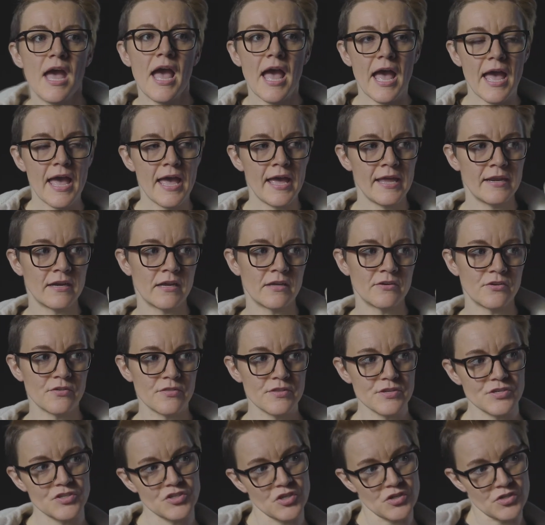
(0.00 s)
and under
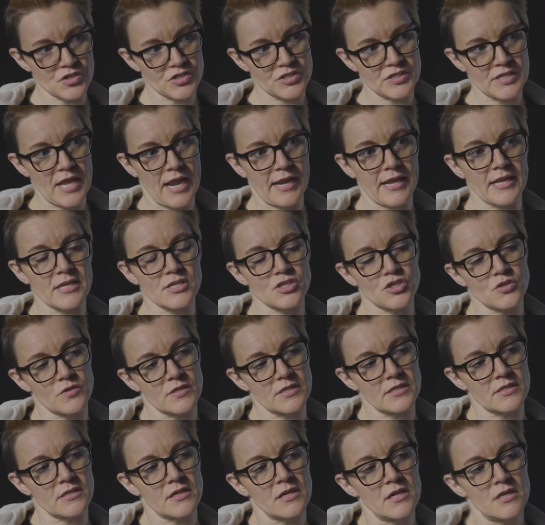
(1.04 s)
the search settings, you
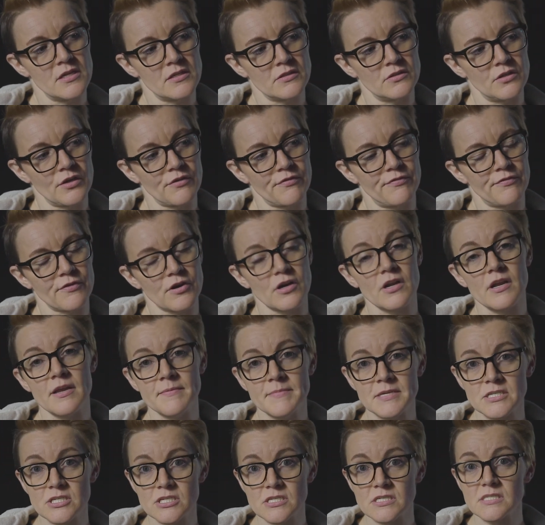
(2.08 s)
can look for
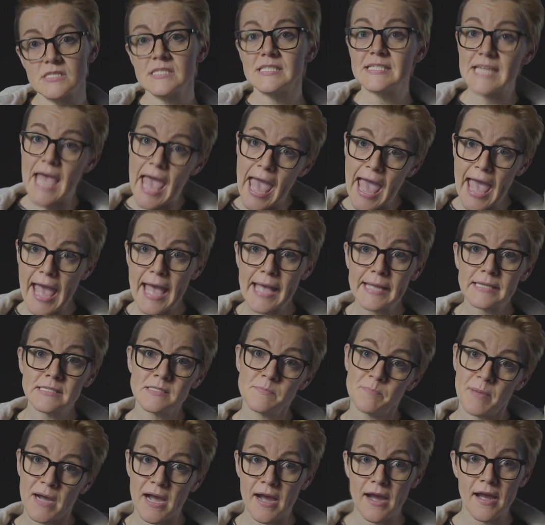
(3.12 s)
images
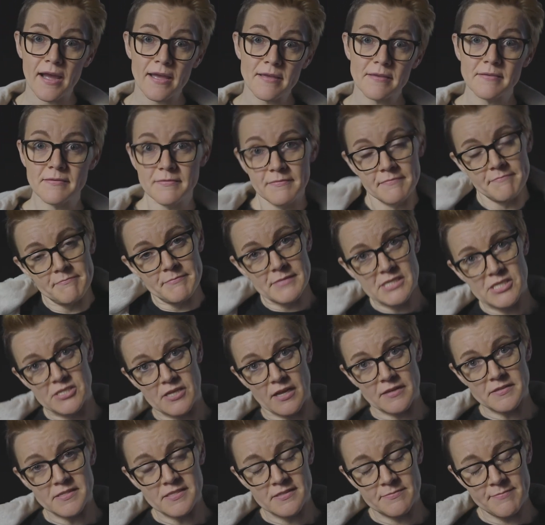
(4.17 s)
tagged by
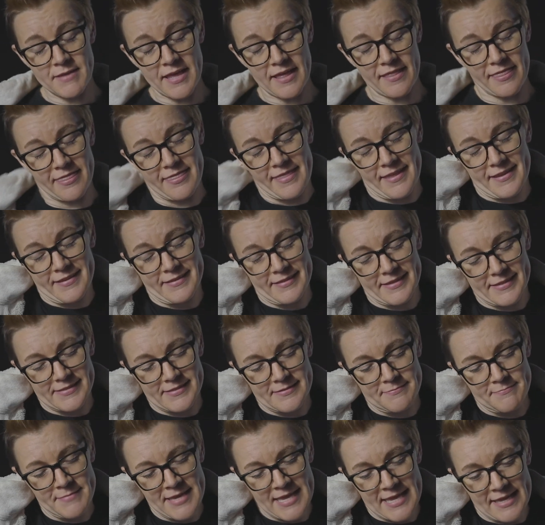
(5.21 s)
Michelle Smith. And
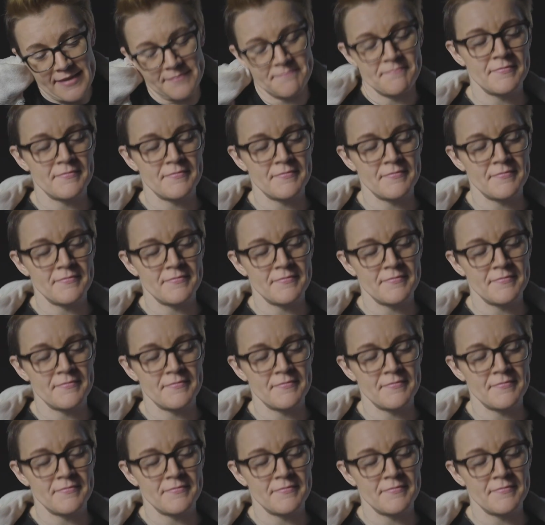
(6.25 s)
that's me.